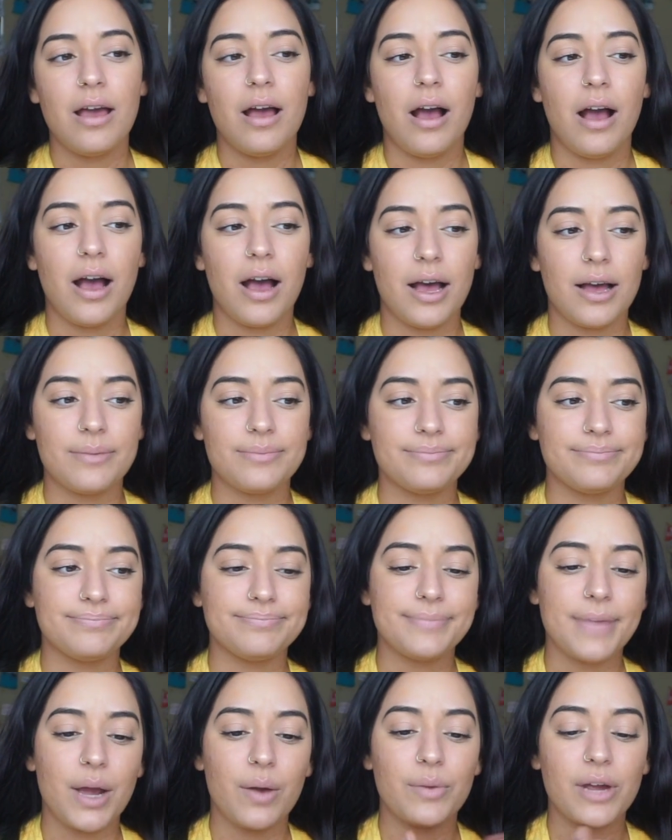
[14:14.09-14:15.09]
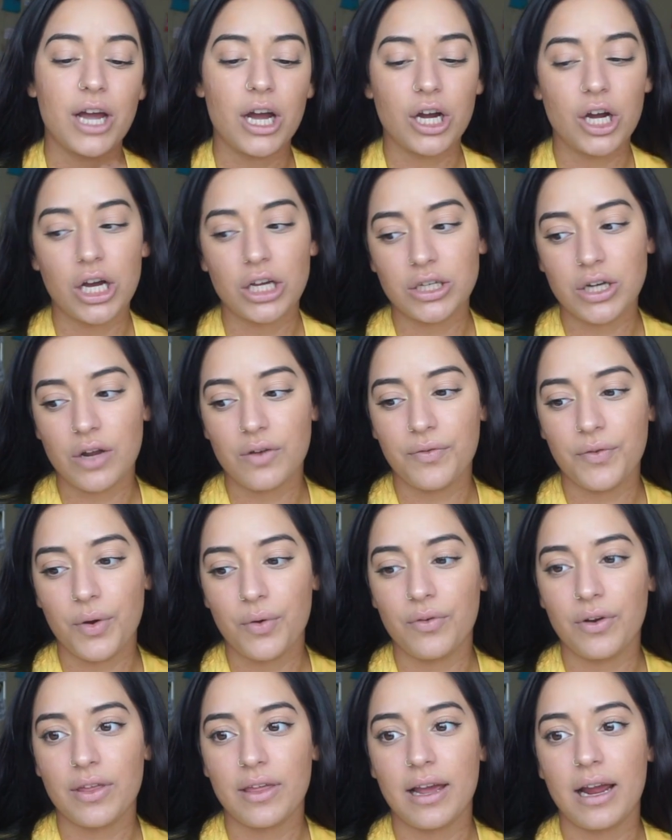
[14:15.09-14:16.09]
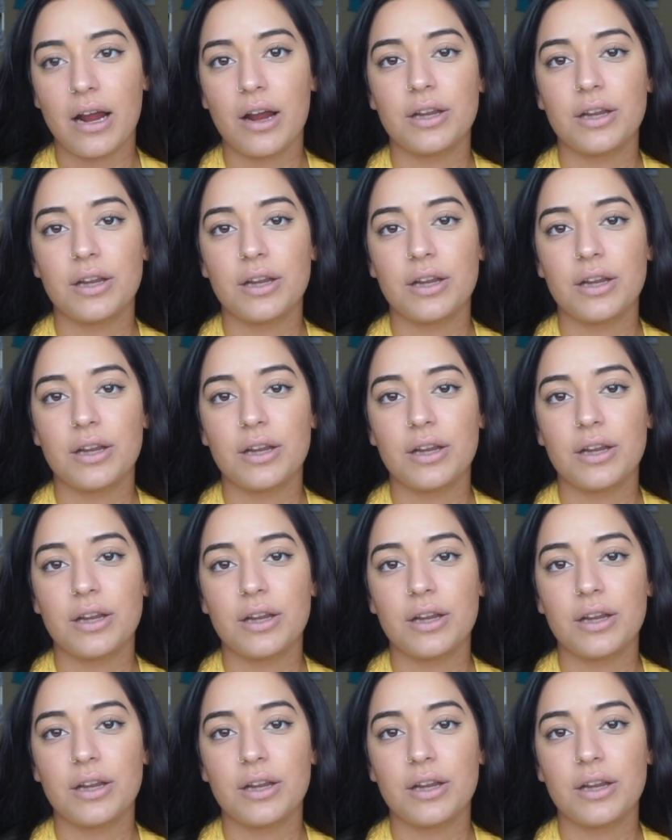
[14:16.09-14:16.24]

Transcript: And we got called off over there,